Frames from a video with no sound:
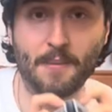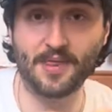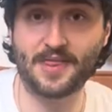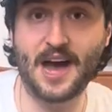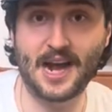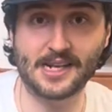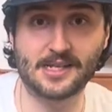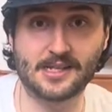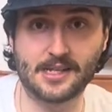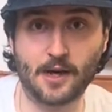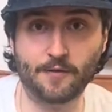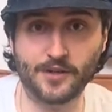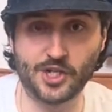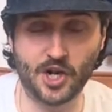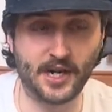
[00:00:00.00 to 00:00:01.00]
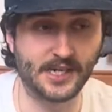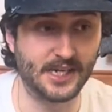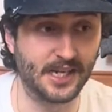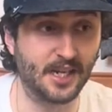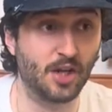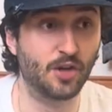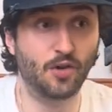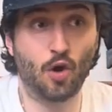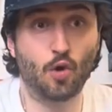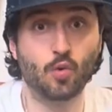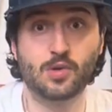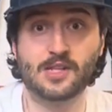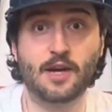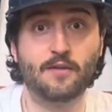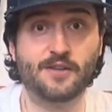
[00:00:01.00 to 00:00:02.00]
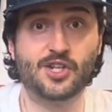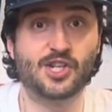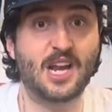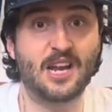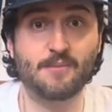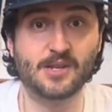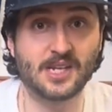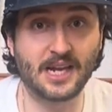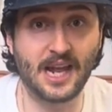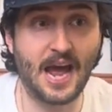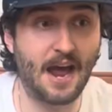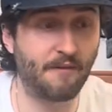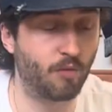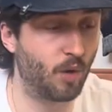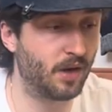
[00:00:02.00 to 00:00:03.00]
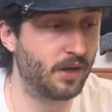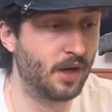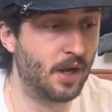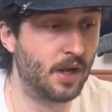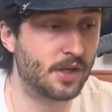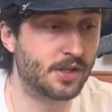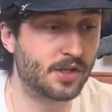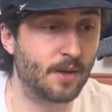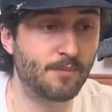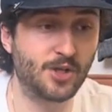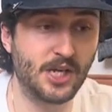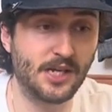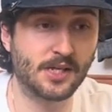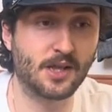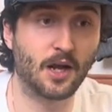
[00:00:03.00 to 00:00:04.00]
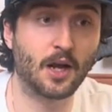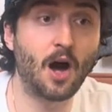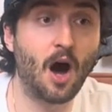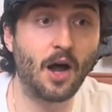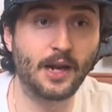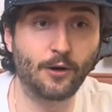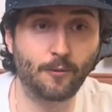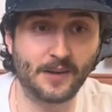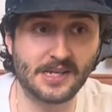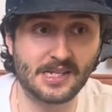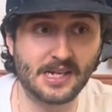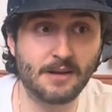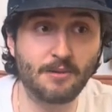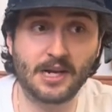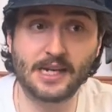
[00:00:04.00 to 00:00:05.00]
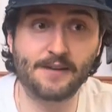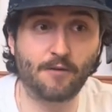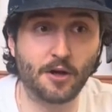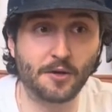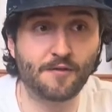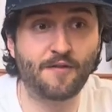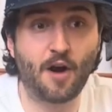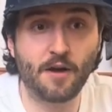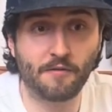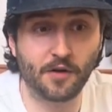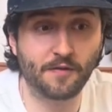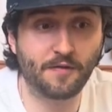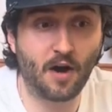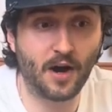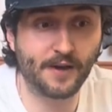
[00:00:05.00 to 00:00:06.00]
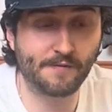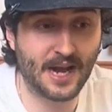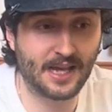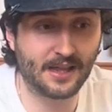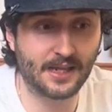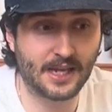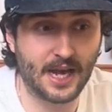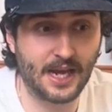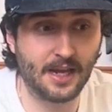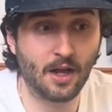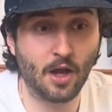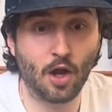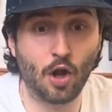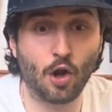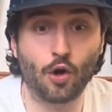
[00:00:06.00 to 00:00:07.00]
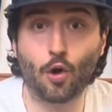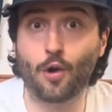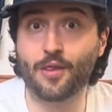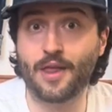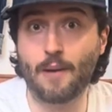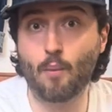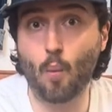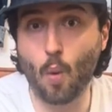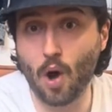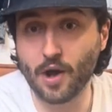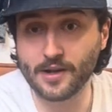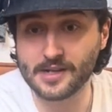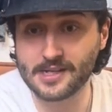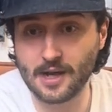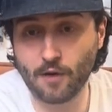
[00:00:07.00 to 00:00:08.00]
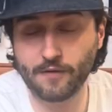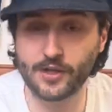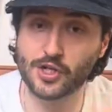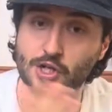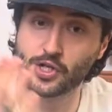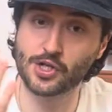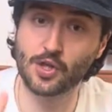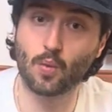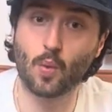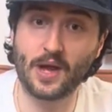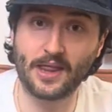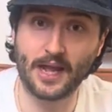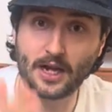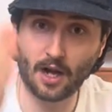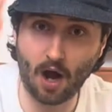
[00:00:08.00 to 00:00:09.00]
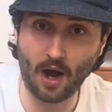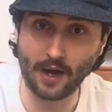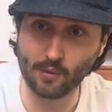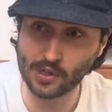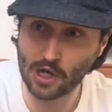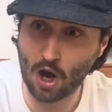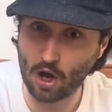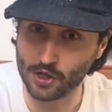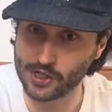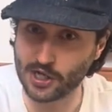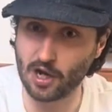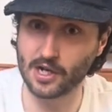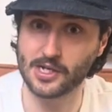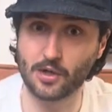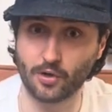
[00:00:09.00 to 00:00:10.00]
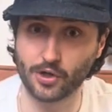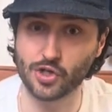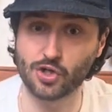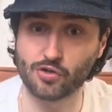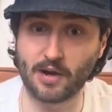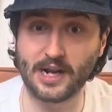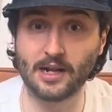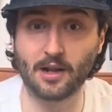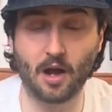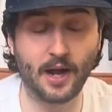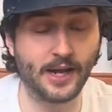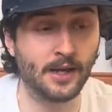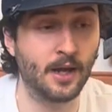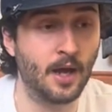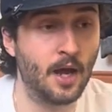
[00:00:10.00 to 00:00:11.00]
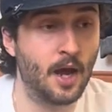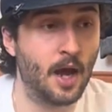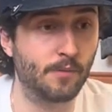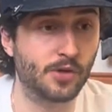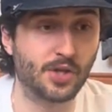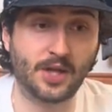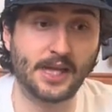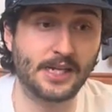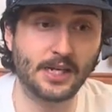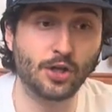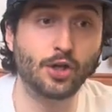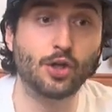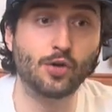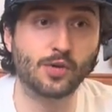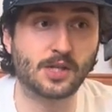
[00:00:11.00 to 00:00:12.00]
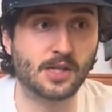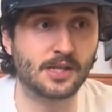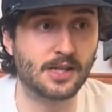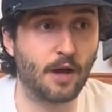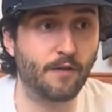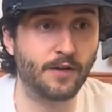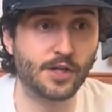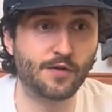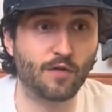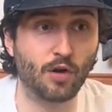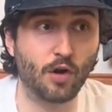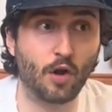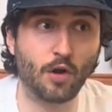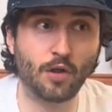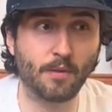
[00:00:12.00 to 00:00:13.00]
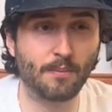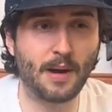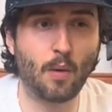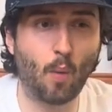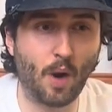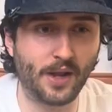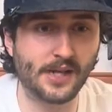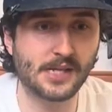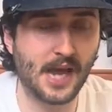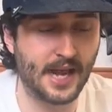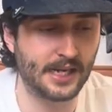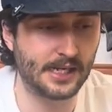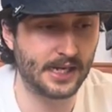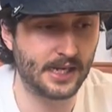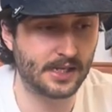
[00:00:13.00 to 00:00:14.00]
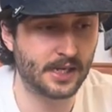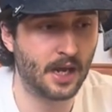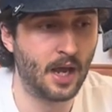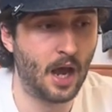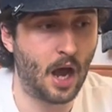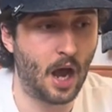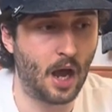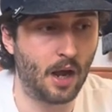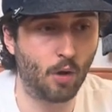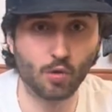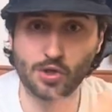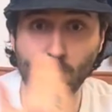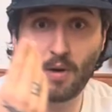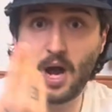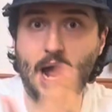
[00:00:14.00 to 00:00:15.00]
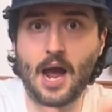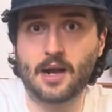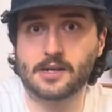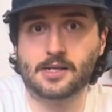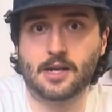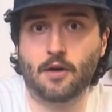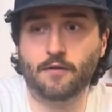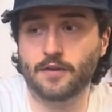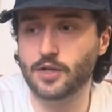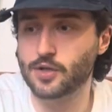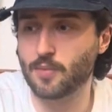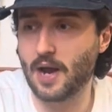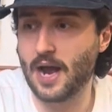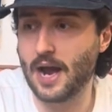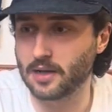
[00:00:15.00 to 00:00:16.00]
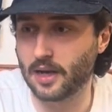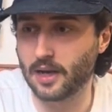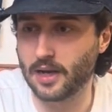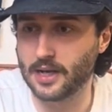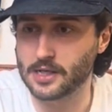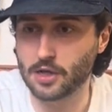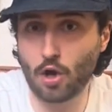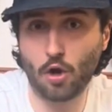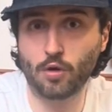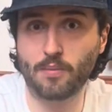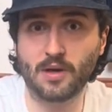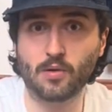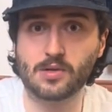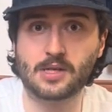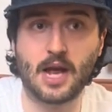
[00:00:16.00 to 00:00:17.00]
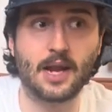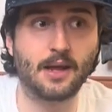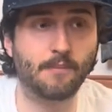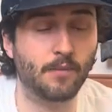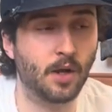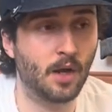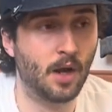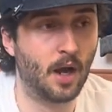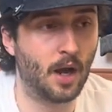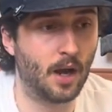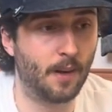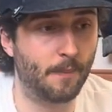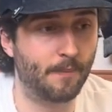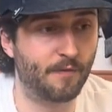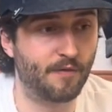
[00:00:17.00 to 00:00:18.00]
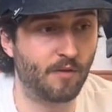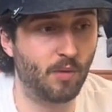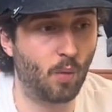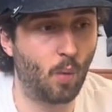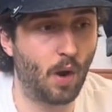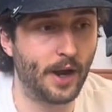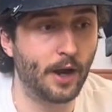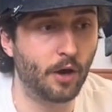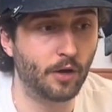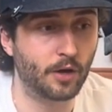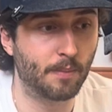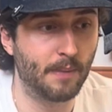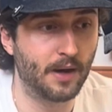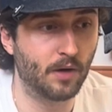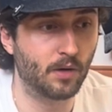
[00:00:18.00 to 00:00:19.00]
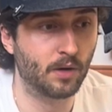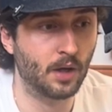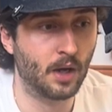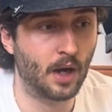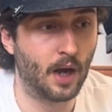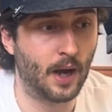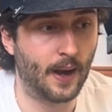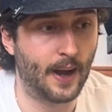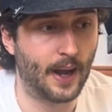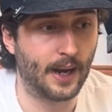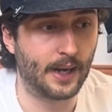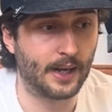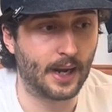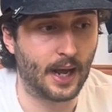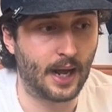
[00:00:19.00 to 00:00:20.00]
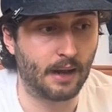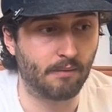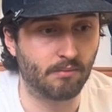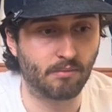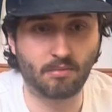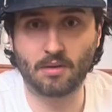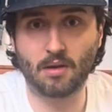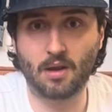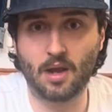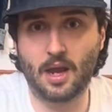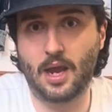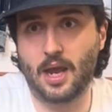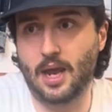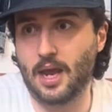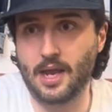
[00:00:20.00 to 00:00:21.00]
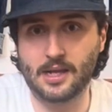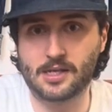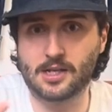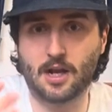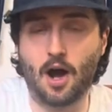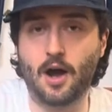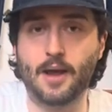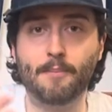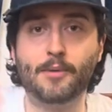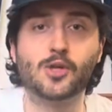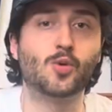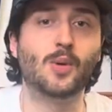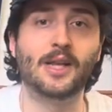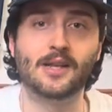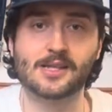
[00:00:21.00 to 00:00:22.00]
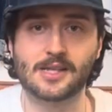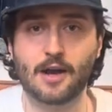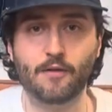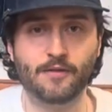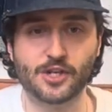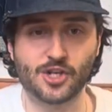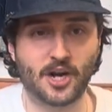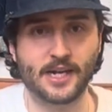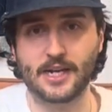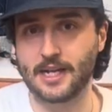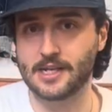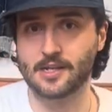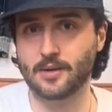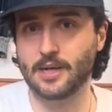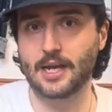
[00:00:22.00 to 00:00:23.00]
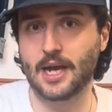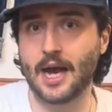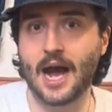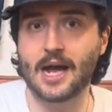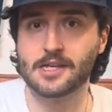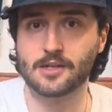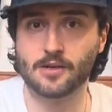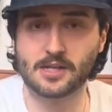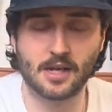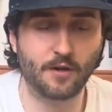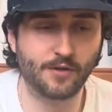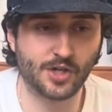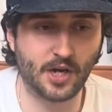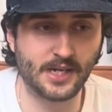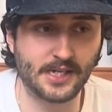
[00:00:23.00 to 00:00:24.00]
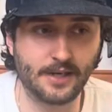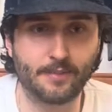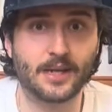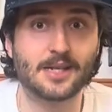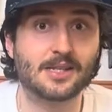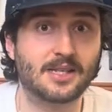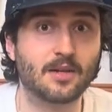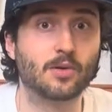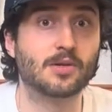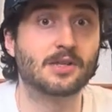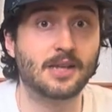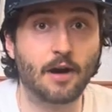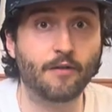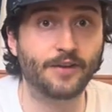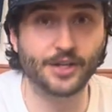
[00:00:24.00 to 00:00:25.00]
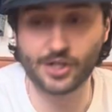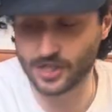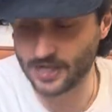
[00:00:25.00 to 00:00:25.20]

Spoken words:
but that is a selvage ID. Not all selvage denim is going to have one. Some jeans that are cut a little bit slimmer, Levi's 505 back in the day, a lot of them weren't selvage because of the way they cut. It was hard to cut it on a straight line, so they didn't use the selvage for a lot of them. About 1 in 10 did. Also, my hat is selvage. My hat is Cone Mills denim from the White Oak Mill, and it's cut in between the selvage ID, so it has no selvage ID, but it's still selvage